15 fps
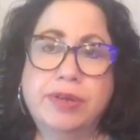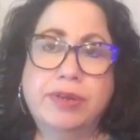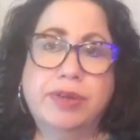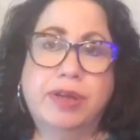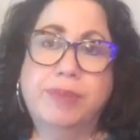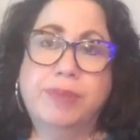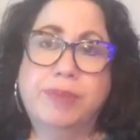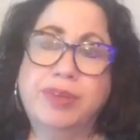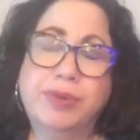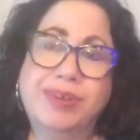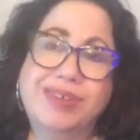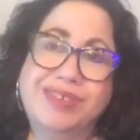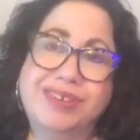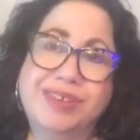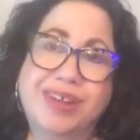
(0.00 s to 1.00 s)
There
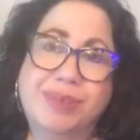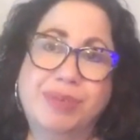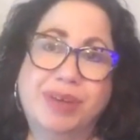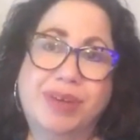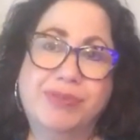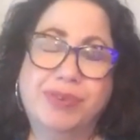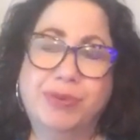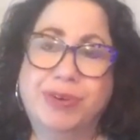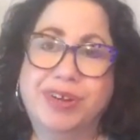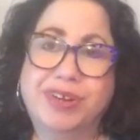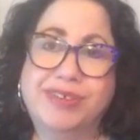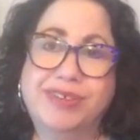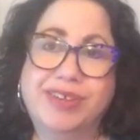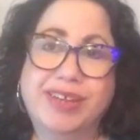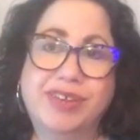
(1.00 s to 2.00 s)
is a nonprofit
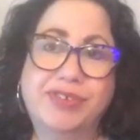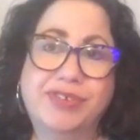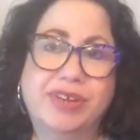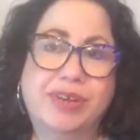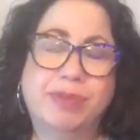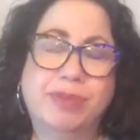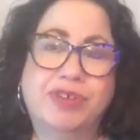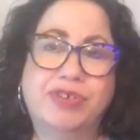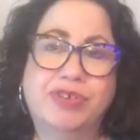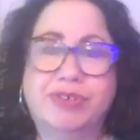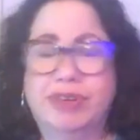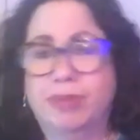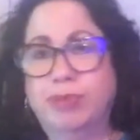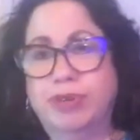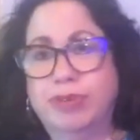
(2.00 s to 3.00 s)
organization which isn't
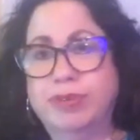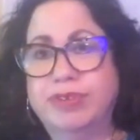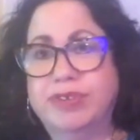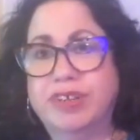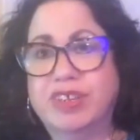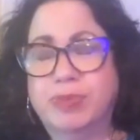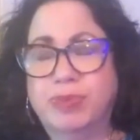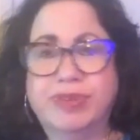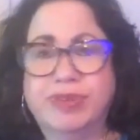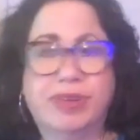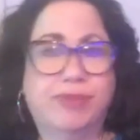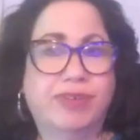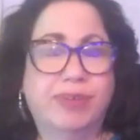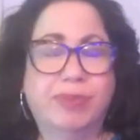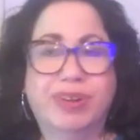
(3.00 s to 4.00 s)
producing
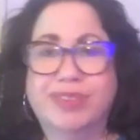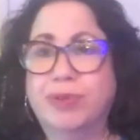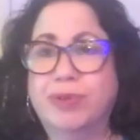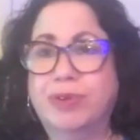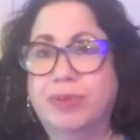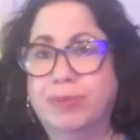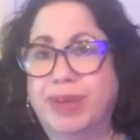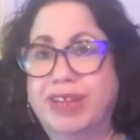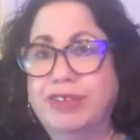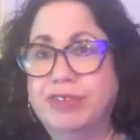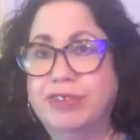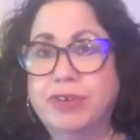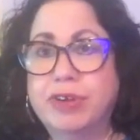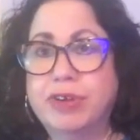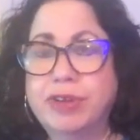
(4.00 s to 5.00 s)
specific, but it's called
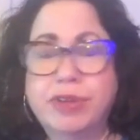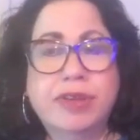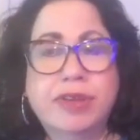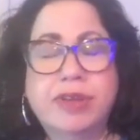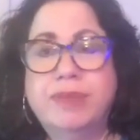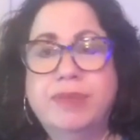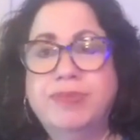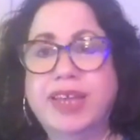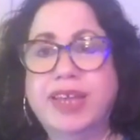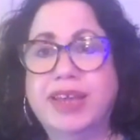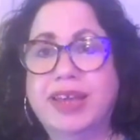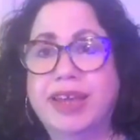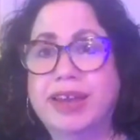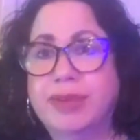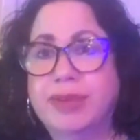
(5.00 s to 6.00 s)
Maestra.
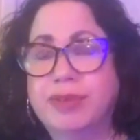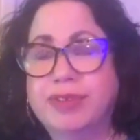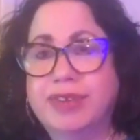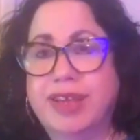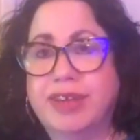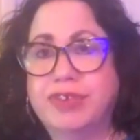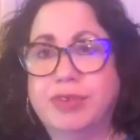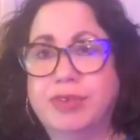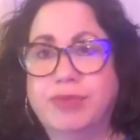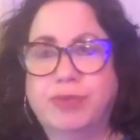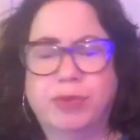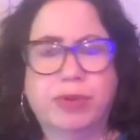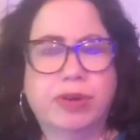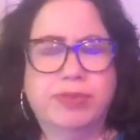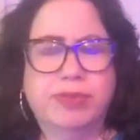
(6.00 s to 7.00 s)
And it was actually
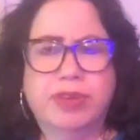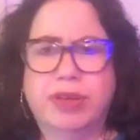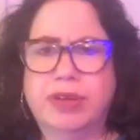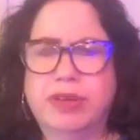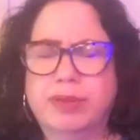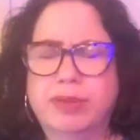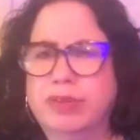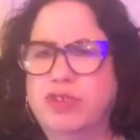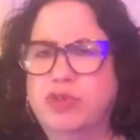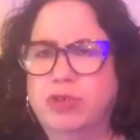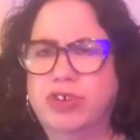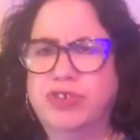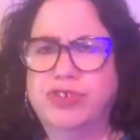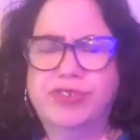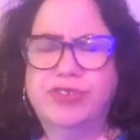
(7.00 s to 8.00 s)
formed with
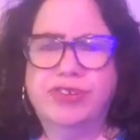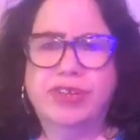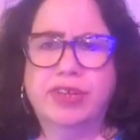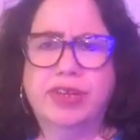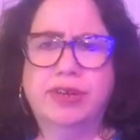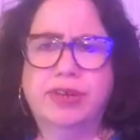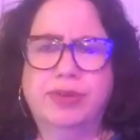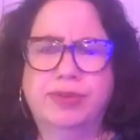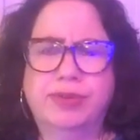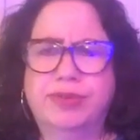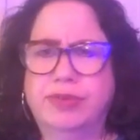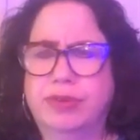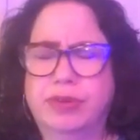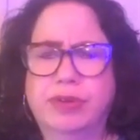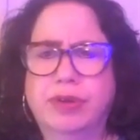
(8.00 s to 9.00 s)
Georgia Stitt, who's
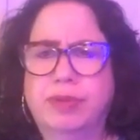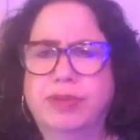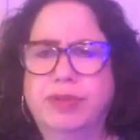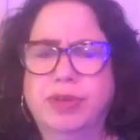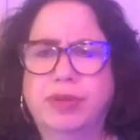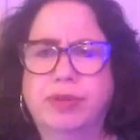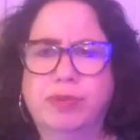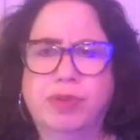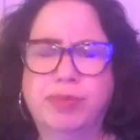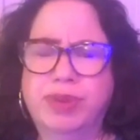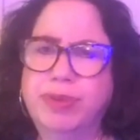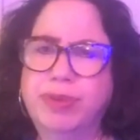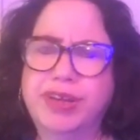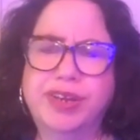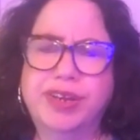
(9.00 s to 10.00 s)
a real woman
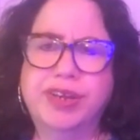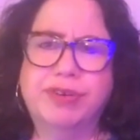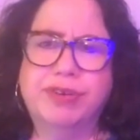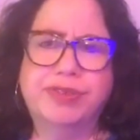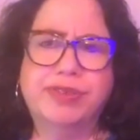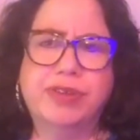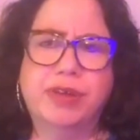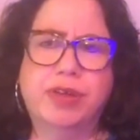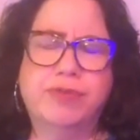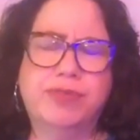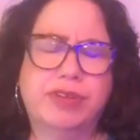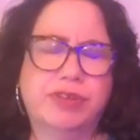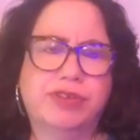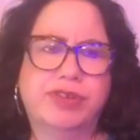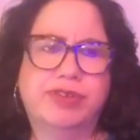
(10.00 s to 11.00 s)
pioneer herself,
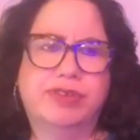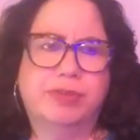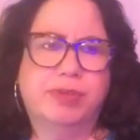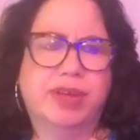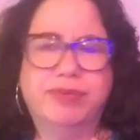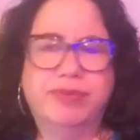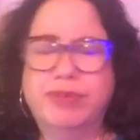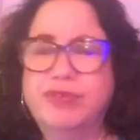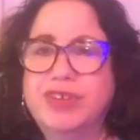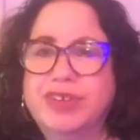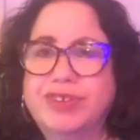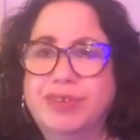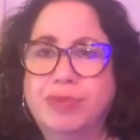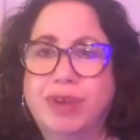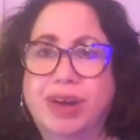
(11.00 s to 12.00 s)
and she's the wife of
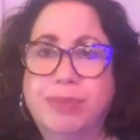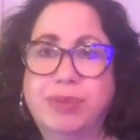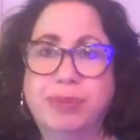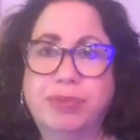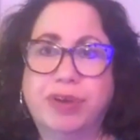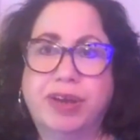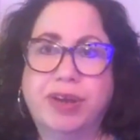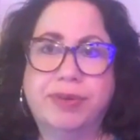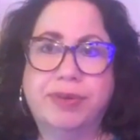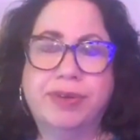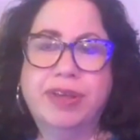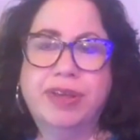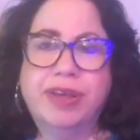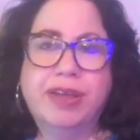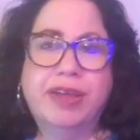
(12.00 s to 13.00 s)
Jason Brown,
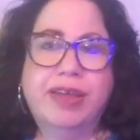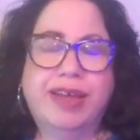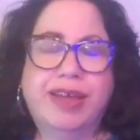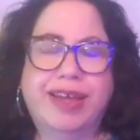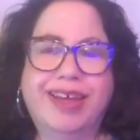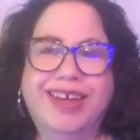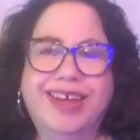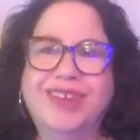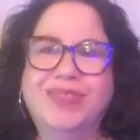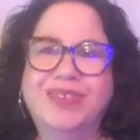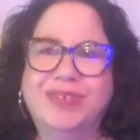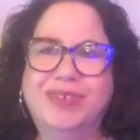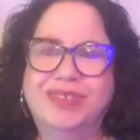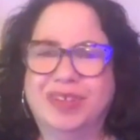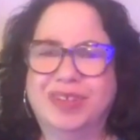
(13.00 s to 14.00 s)
and
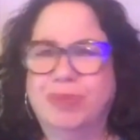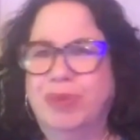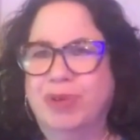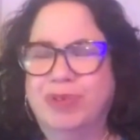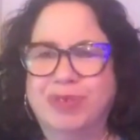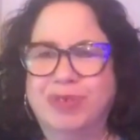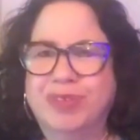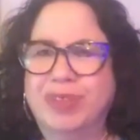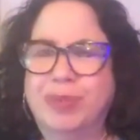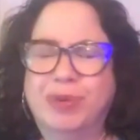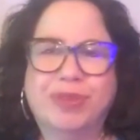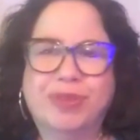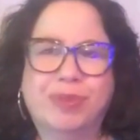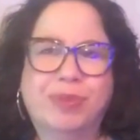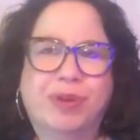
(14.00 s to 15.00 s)
who's a composer. They're both
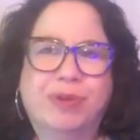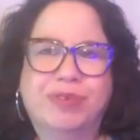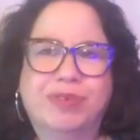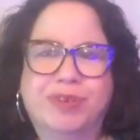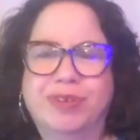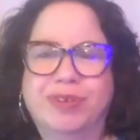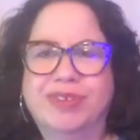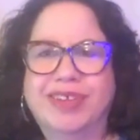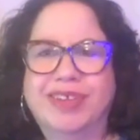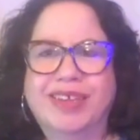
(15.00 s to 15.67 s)
composers.